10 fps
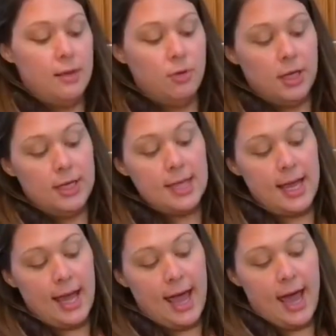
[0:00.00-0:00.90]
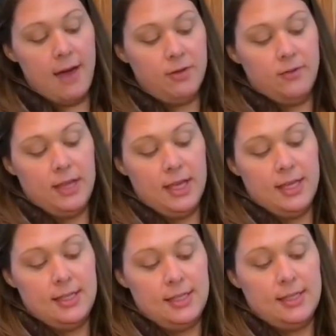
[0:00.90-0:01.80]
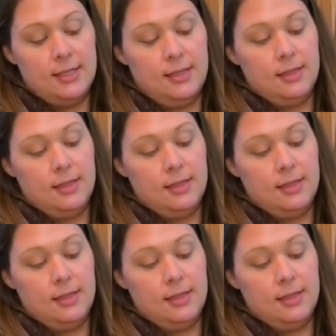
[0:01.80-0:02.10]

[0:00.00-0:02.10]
we're gonna take half of this